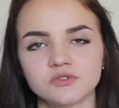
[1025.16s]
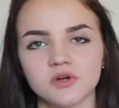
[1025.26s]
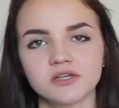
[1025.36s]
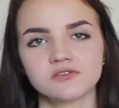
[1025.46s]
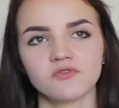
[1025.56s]

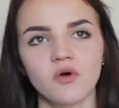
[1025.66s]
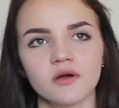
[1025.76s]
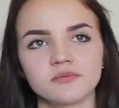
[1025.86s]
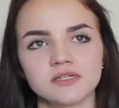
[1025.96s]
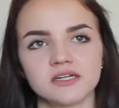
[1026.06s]

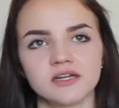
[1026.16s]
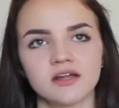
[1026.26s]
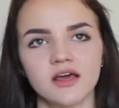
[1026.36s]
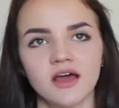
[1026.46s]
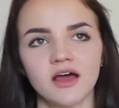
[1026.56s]
transformed, and
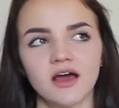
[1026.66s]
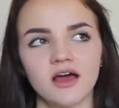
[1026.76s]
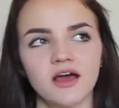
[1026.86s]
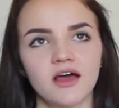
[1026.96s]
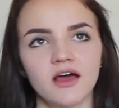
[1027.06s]

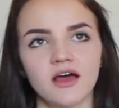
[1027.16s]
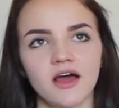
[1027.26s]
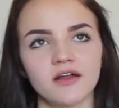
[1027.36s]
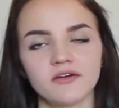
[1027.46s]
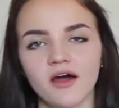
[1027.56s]

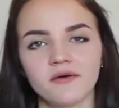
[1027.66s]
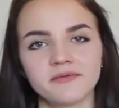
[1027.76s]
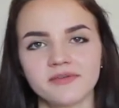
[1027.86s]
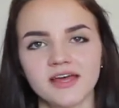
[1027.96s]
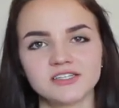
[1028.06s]
I don't know,
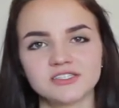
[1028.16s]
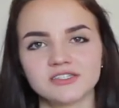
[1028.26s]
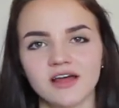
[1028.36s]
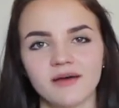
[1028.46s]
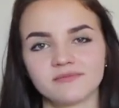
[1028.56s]

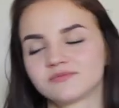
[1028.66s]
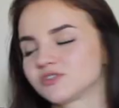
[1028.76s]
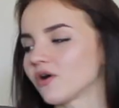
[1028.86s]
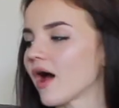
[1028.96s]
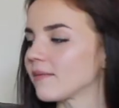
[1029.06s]
I'm
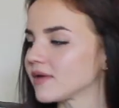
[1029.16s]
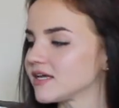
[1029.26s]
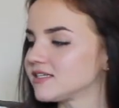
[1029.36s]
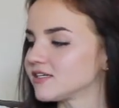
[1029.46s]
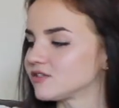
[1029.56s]
so happy
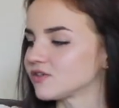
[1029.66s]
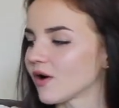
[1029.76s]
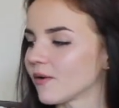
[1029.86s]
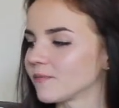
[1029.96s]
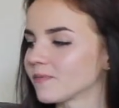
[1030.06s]
I did.
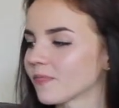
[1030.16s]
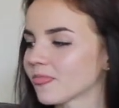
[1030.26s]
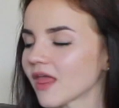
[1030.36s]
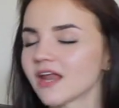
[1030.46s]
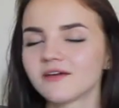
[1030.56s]
So
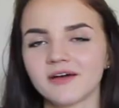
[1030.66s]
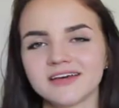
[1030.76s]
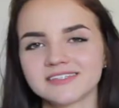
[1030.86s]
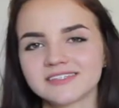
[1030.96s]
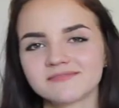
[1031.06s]

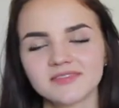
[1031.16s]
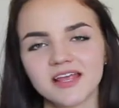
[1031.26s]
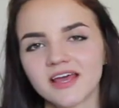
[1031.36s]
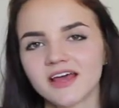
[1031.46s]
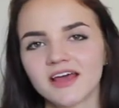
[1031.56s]
anyways,
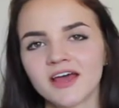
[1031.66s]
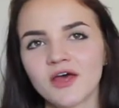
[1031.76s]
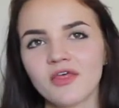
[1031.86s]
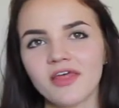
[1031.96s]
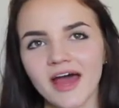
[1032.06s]

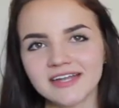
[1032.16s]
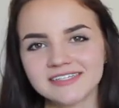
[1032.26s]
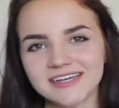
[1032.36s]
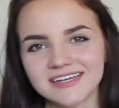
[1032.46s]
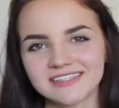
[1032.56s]

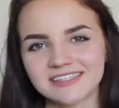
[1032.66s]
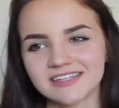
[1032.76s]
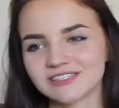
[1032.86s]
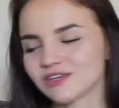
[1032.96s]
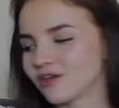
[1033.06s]
that is
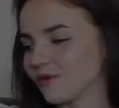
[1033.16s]
this